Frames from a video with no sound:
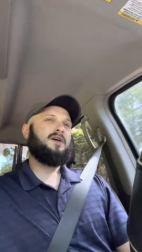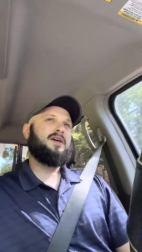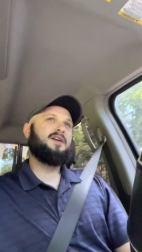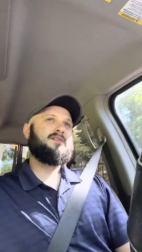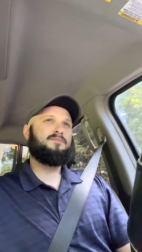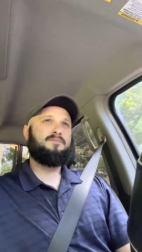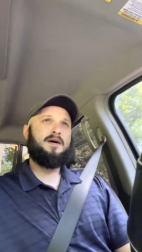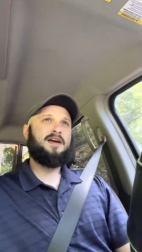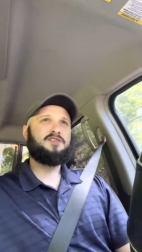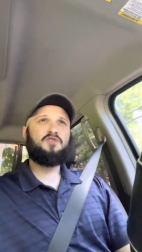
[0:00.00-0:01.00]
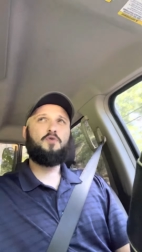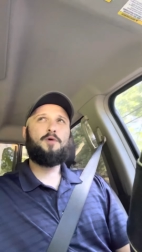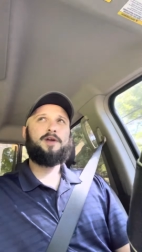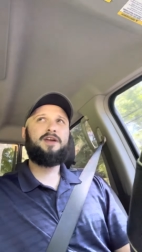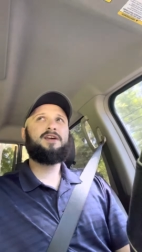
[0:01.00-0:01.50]
And
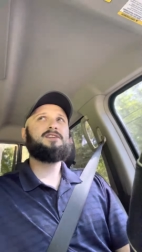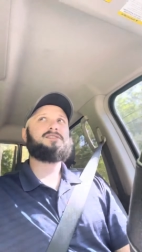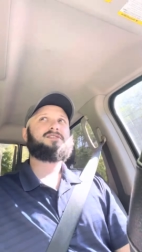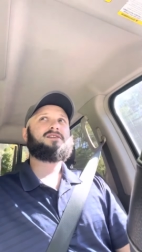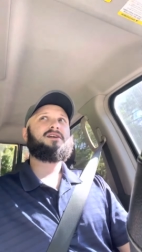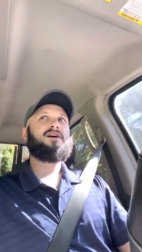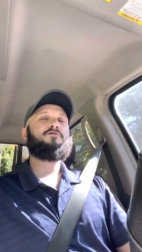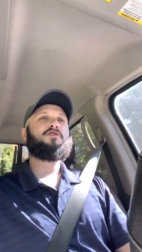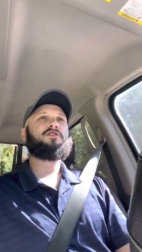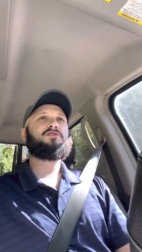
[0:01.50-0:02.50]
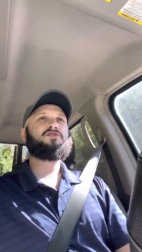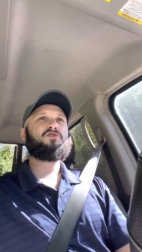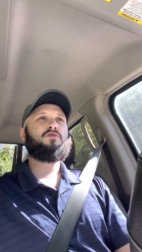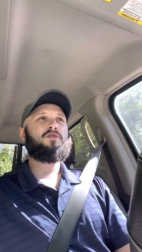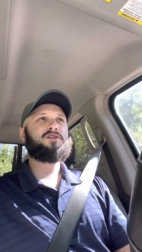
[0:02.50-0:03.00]
backstory is, I walk in the
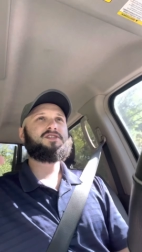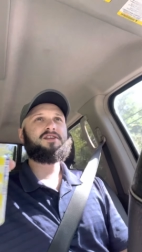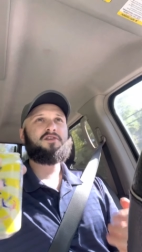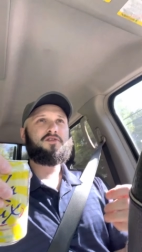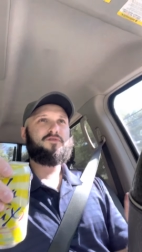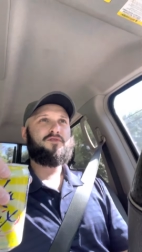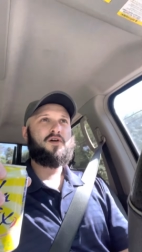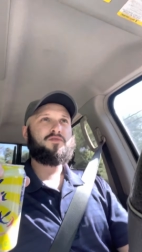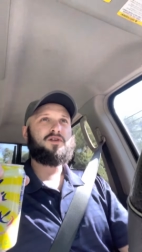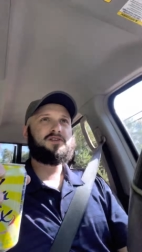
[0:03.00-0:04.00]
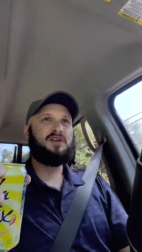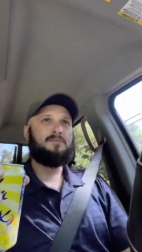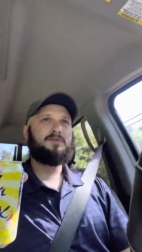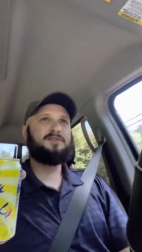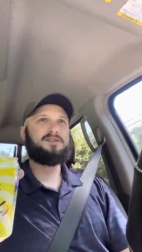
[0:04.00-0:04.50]
store, sitting on her phone, looks
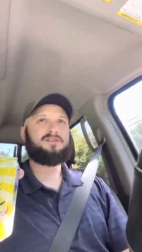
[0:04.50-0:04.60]
up and